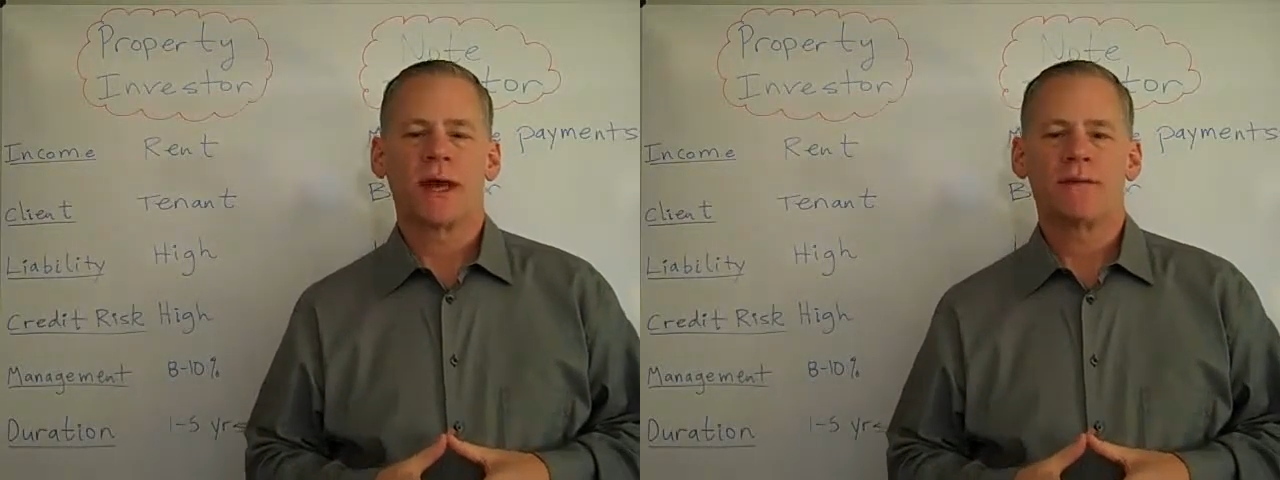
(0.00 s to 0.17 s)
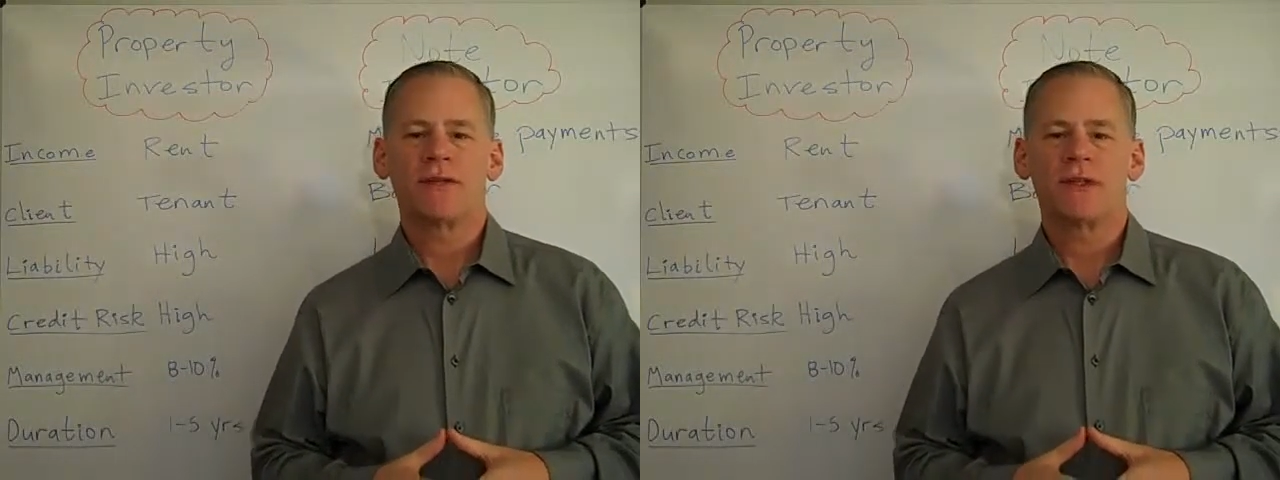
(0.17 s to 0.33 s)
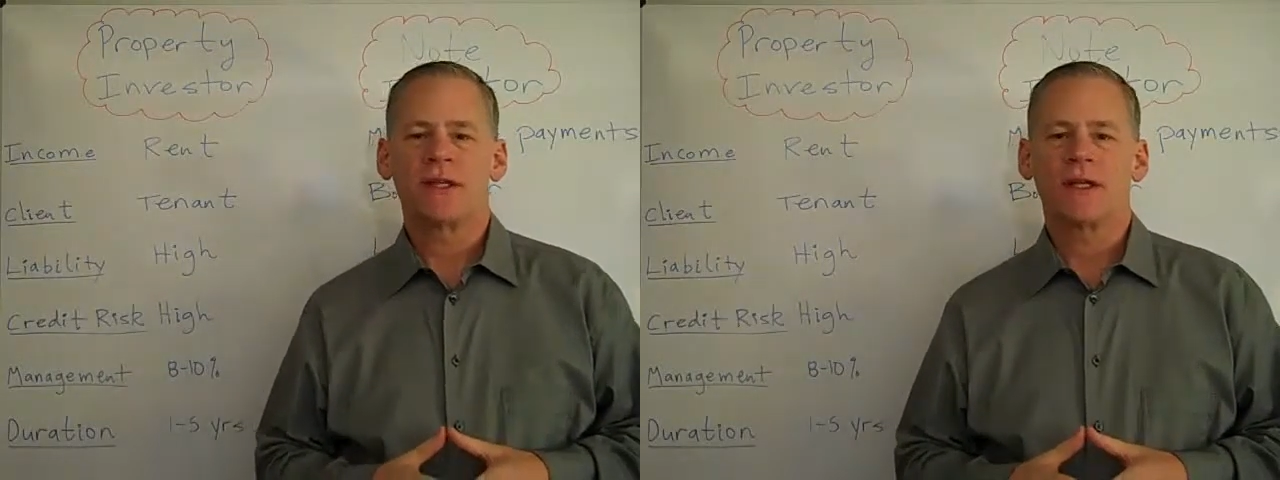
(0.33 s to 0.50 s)

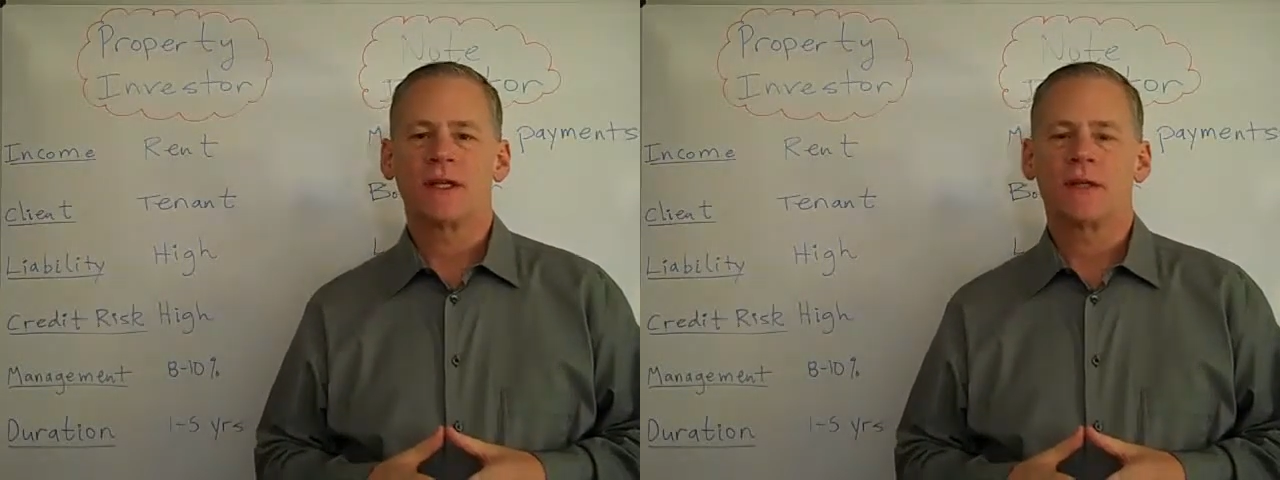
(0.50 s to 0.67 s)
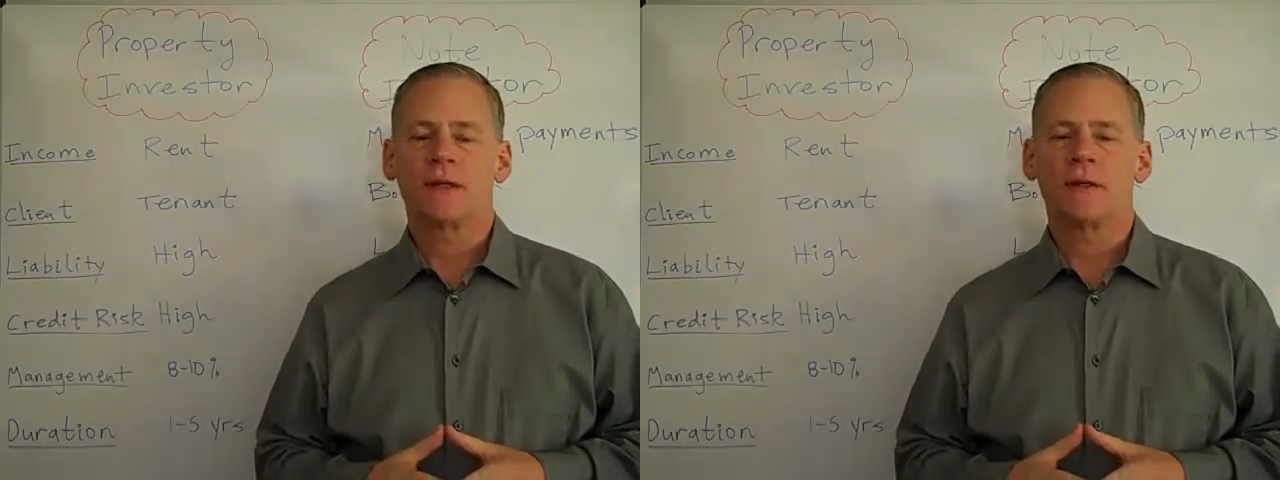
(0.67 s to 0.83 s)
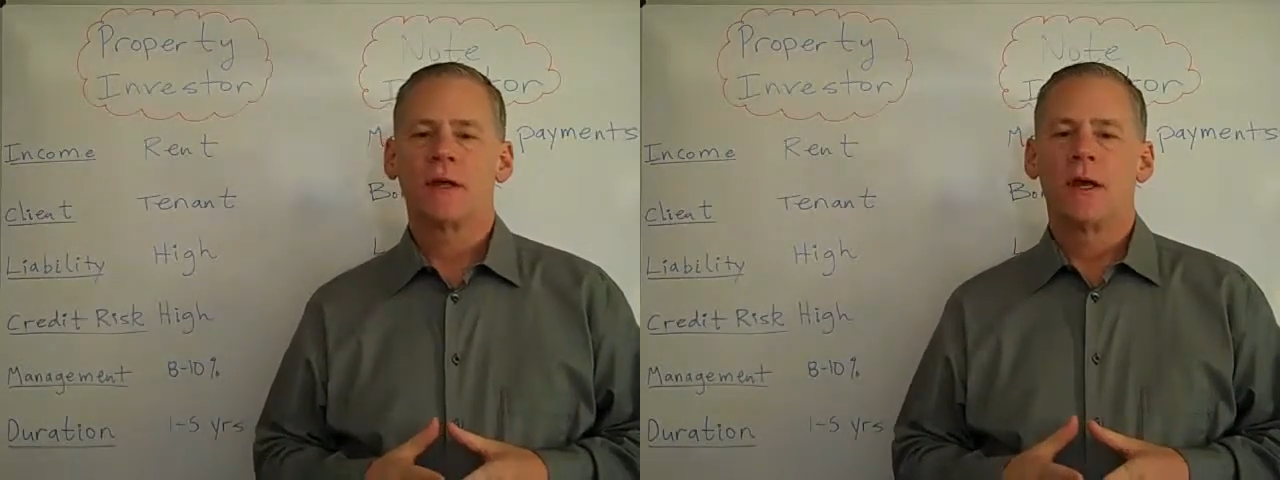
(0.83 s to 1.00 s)
I've
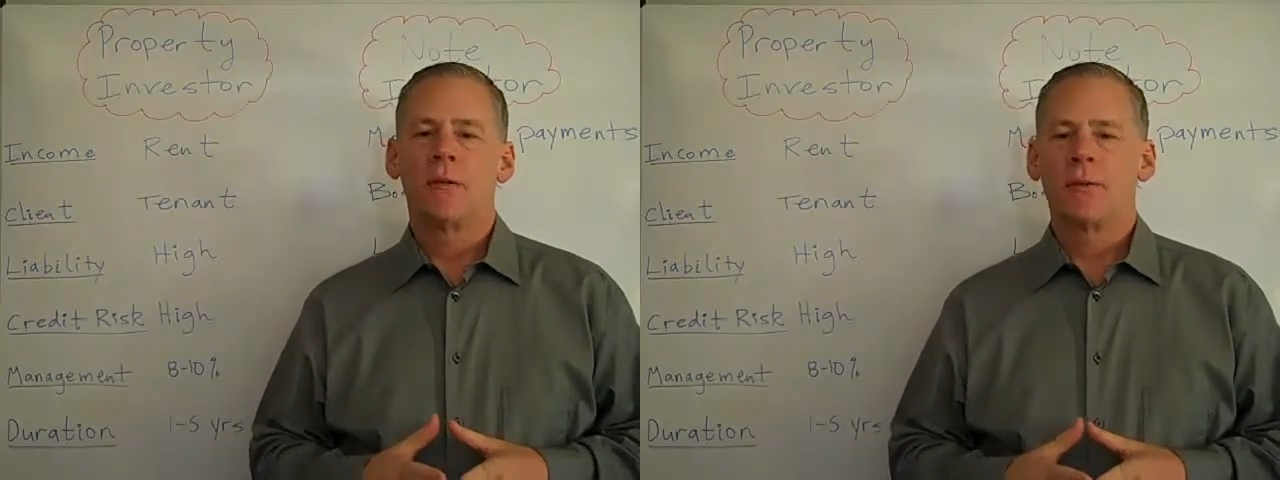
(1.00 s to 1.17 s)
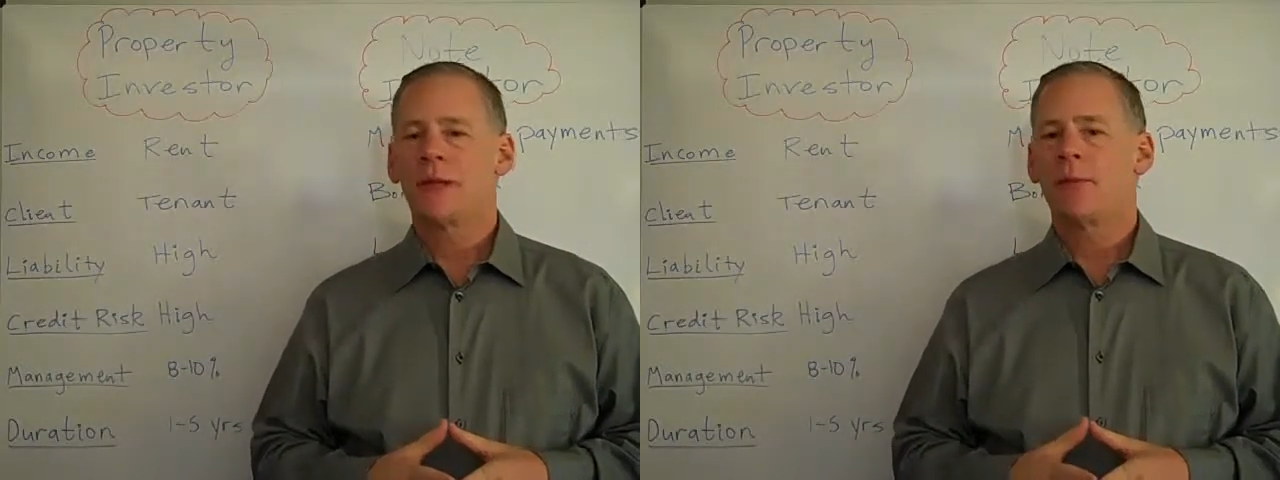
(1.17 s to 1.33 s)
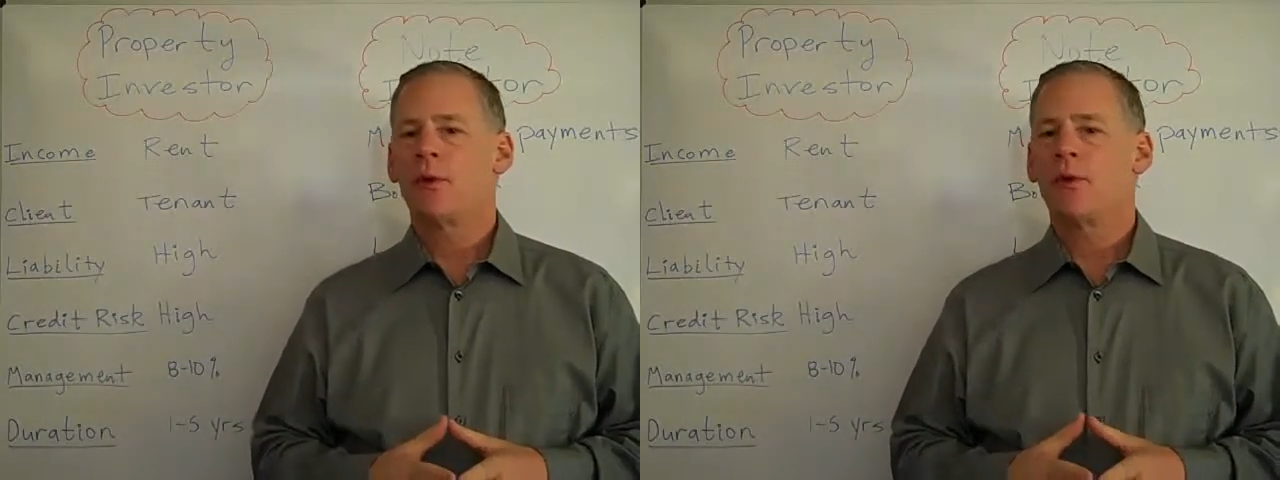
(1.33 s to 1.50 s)
seen
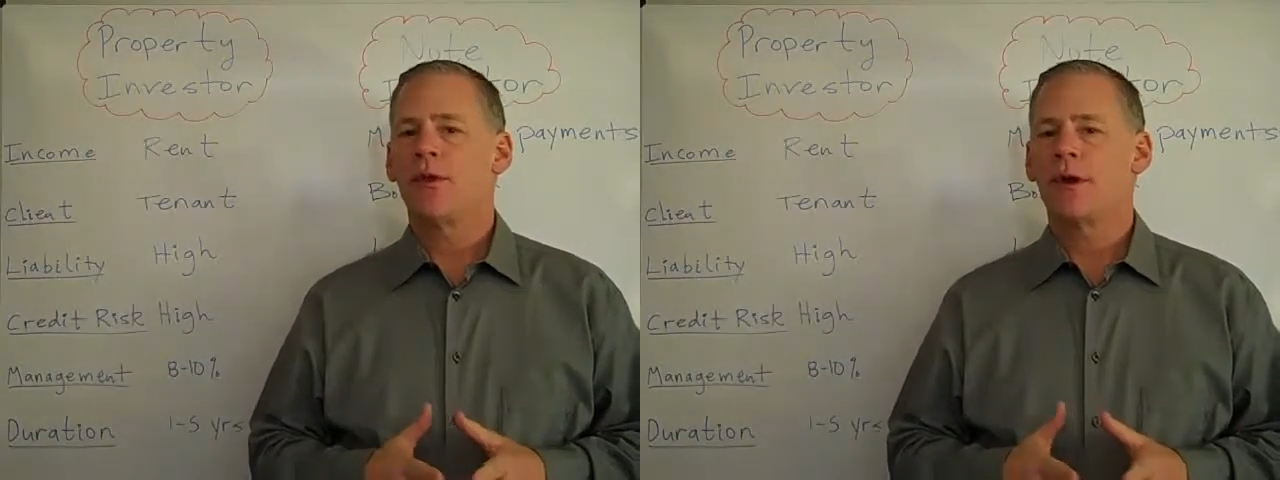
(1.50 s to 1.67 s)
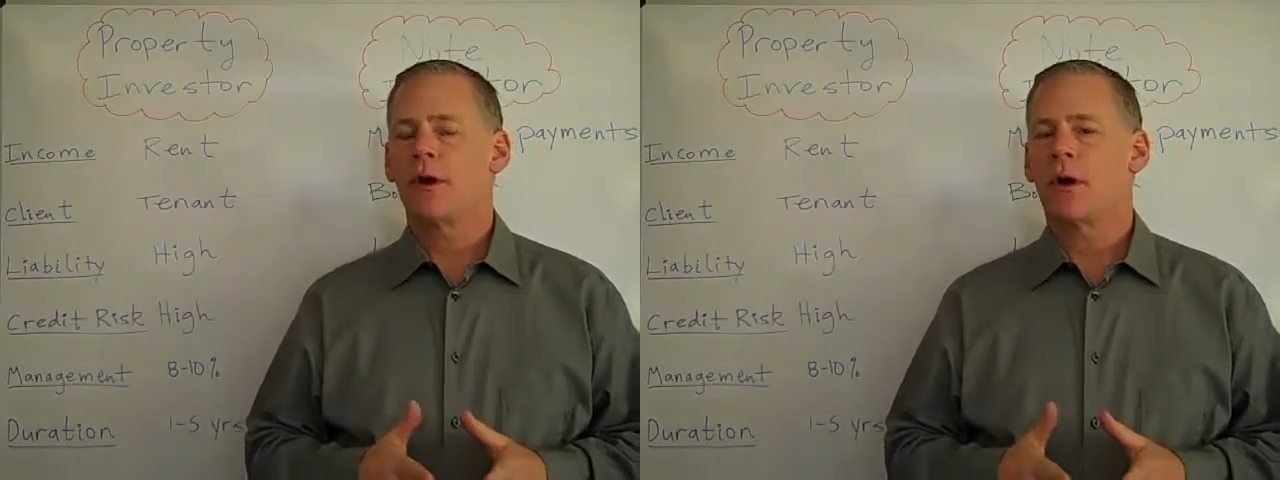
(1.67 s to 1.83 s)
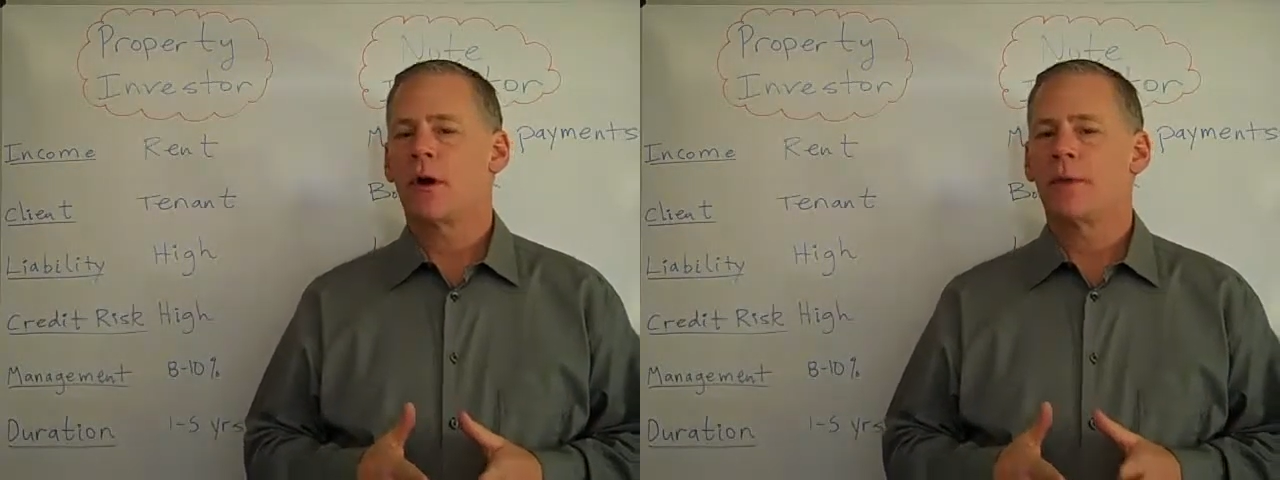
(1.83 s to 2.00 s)
people
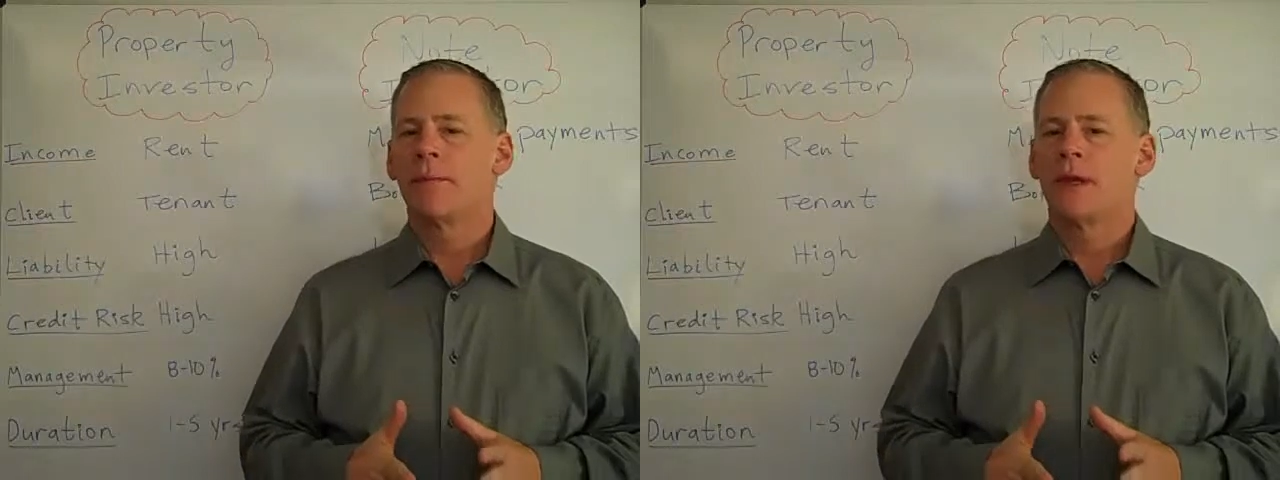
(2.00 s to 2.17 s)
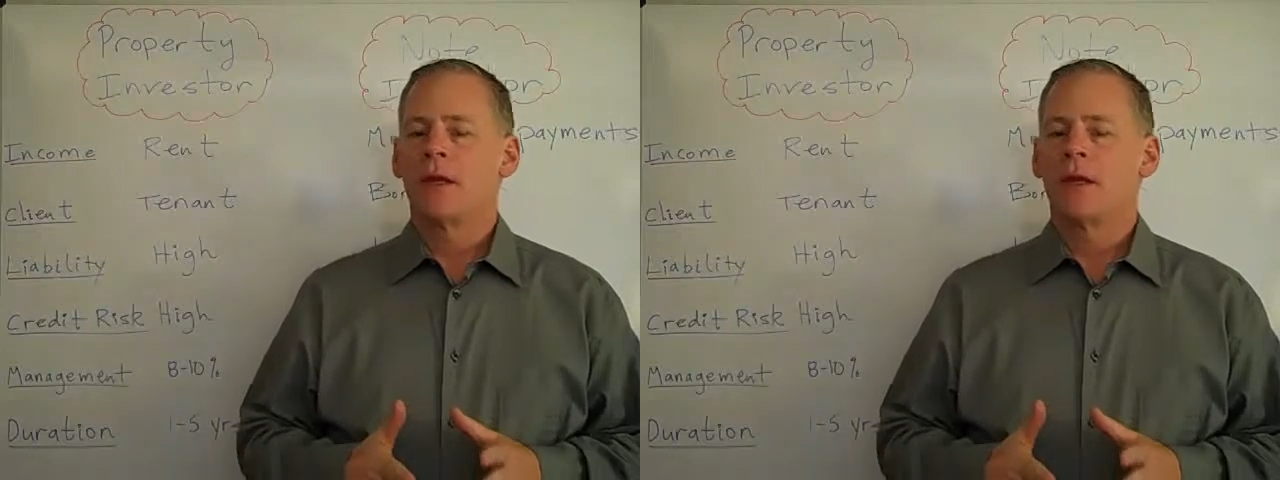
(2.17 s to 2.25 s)
that are